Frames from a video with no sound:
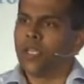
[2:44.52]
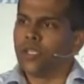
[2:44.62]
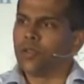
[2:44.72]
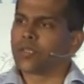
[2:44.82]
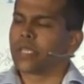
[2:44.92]

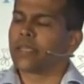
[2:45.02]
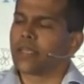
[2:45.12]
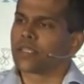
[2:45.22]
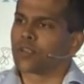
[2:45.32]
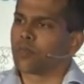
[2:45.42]
use the
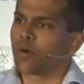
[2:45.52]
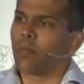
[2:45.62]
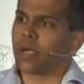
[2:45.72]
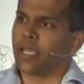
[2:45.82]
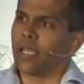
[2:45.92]
intellectual
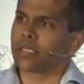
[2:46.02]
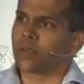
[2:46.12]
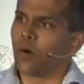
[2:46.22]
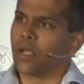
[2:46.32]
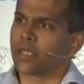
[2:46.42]
property as a
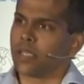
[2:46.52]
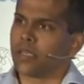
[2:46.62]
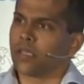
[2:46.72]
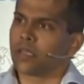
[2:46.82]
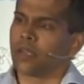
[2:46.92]

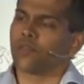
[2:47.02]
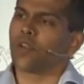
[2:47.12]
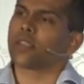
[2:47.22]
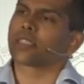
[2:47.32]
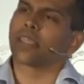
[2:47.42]
royalty. Now, if
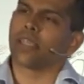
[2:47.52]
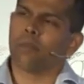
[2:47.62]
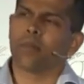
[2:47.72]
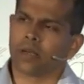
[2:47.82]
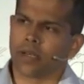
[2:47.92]
you're not set
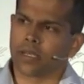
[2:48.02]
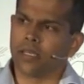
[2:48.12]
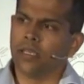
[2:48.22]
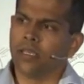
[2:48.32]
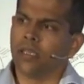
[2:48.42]
up
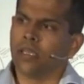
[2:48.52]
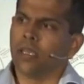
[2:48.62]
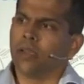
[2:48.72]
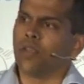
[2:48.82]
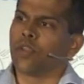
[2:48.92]
correctly,
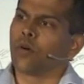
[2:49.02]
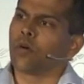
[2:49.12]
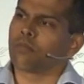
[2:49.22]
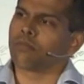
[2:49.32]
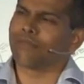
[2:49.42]
when
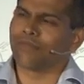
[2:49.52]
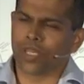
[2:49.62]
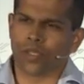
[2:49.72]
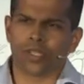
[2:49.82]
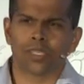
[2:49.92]
you're
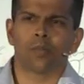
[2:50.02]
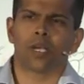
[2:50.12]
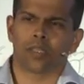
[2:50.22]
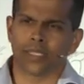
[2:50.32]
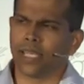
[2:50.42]
just
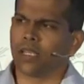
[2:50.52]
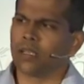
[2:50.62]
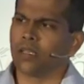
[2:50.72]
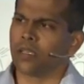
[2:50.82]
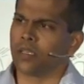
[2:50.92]
about to
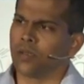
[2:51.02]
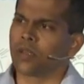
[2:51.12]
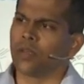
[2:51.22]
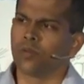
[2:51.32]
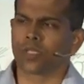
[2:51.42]
sell, you
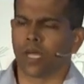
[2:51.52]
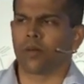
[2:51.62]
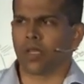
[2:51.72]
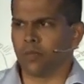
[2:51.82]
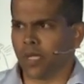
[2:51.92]
can lose
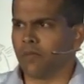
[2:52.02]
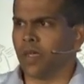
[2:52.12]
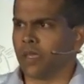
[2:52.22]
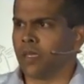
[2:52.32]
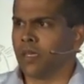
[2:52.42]
out in a big
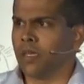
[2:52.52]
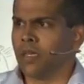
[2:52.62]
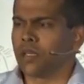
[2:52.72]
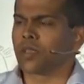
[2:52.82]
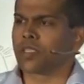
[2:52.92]
way.
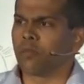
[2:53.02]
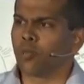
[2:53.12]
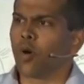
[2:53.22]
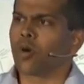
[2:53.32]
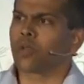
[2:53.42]
So it's
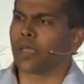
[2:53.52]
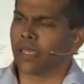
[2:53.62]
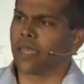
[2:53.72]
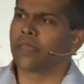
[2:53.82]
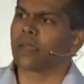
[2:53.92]
important to
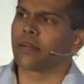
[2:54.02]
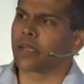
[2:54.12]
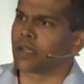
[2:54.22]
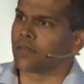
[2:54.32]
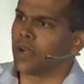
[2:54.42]
get the
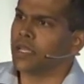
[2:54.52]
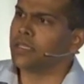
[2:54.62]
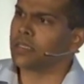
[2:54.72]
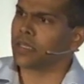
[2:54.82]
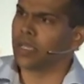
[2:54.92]
correct
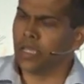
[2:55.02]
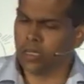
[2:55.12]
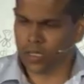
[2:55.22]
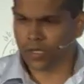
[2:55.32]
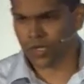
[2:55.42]
advice
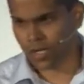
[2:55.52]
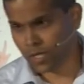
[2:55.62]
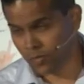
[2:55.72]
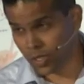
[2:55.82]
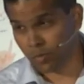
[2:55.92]
in
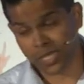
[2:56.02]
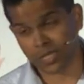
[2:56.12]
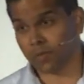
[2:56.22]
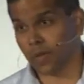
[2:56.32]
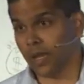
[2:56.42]
conjunction with your
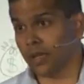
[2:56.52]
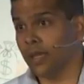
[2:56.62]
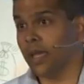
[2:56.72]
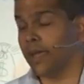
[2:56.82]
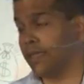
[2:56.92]
business plan.
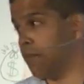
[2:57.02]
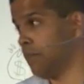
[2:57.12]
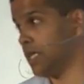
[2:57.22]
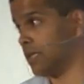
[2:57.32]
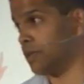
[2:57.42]
And
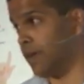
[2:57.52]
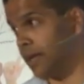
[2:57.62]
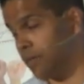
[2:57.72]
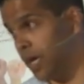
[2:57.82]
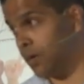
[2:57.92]
that business plan, in my